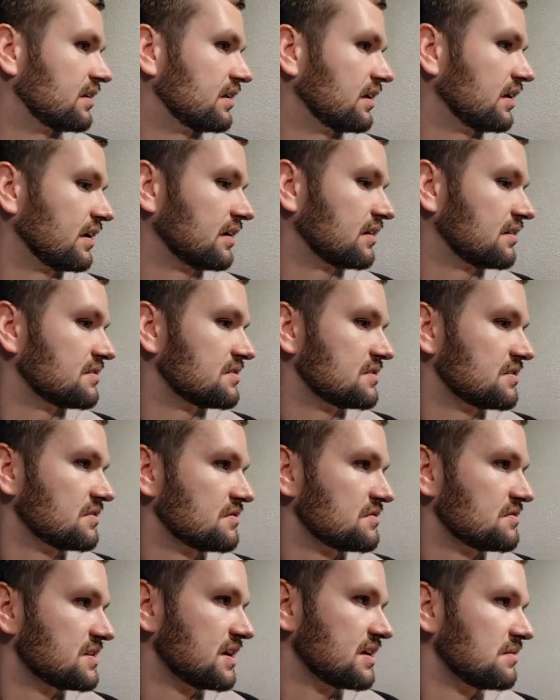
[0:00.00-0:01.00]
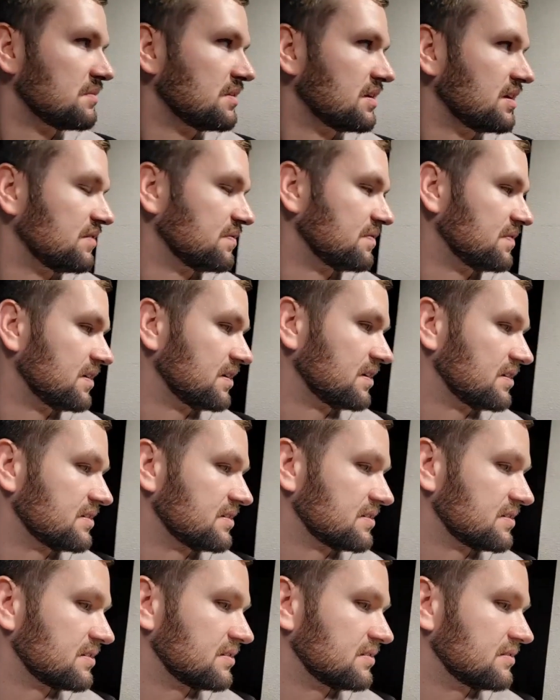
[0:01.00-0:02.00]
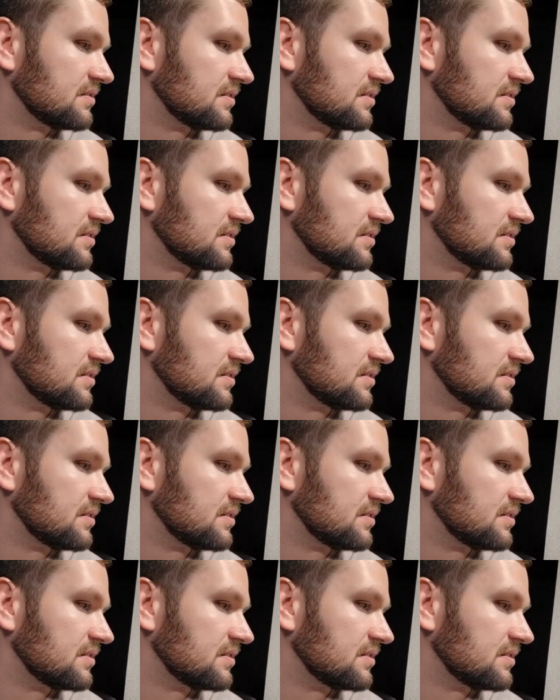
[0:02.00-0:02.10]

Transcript: Yeah, so 10 minifigs.